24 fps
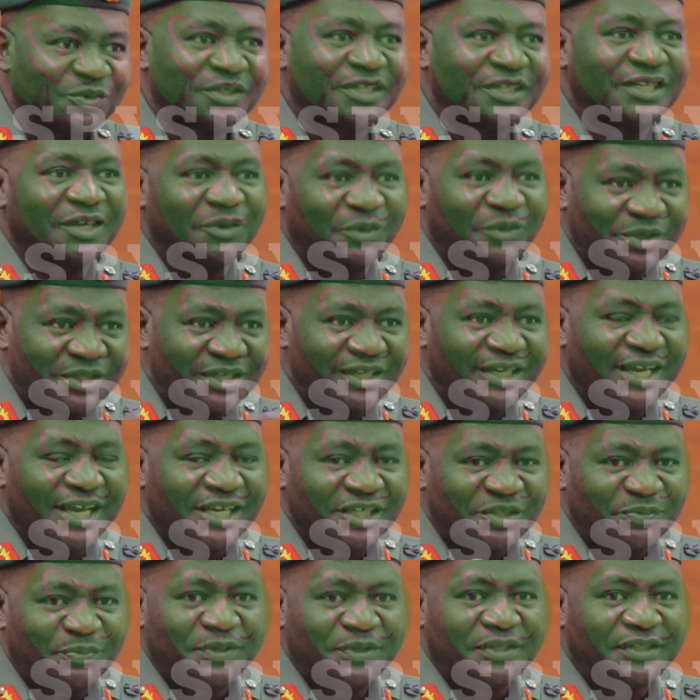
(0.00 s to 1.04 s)
to stay until
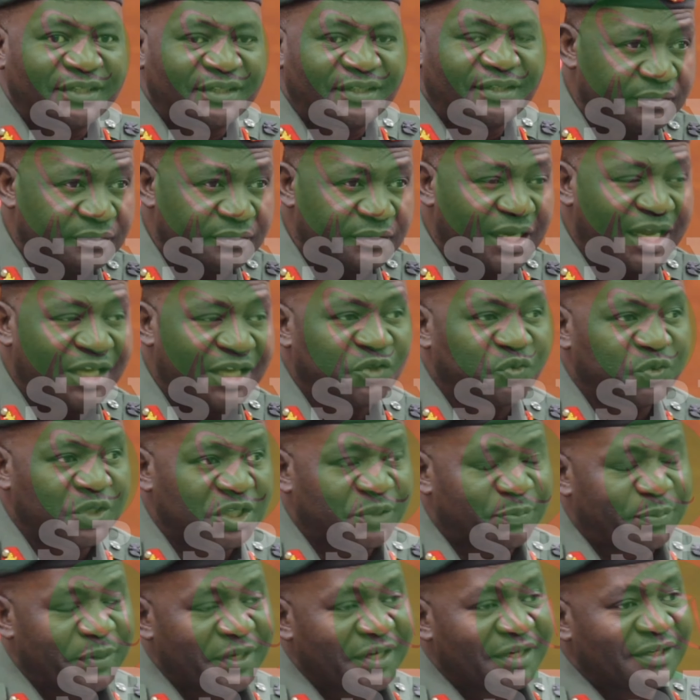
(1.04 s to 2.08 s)
there's peace. As we
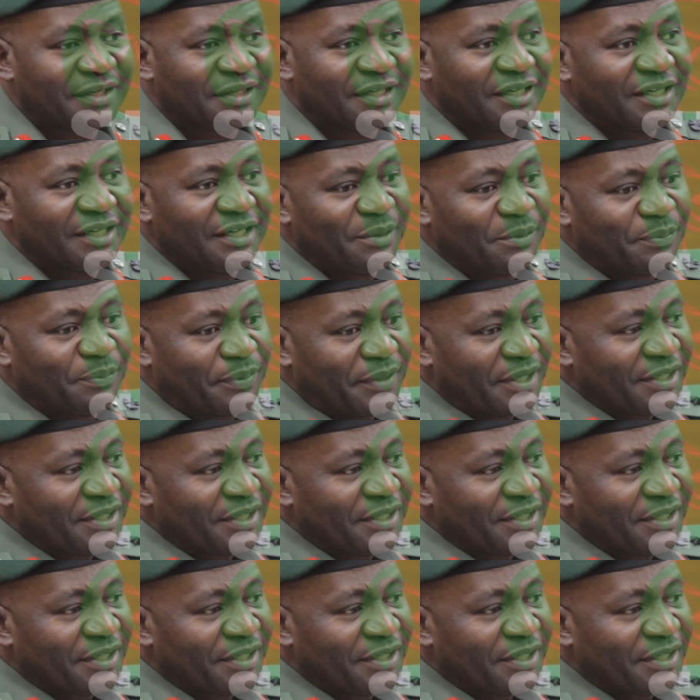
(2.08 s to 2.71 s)
speak, the